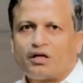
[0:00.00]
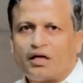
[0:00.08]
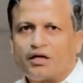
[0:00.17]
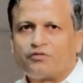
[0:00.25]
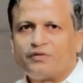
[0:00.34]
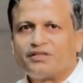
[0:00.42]

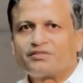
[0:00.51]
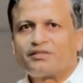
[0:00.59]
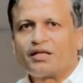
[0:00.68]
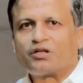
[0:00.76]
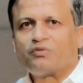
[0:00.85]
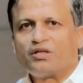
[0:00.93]
hardwares
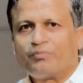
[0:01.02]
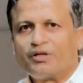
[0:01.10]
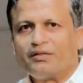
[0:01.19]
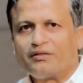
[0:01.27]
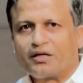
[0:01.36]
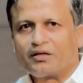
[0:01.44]
that will
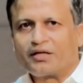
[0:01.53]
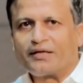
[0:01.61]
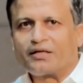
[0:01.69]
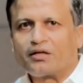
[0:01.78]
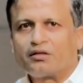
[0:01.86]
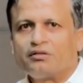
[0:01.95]
bring the
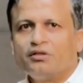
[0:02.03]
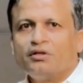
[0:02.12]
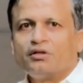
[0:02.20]
data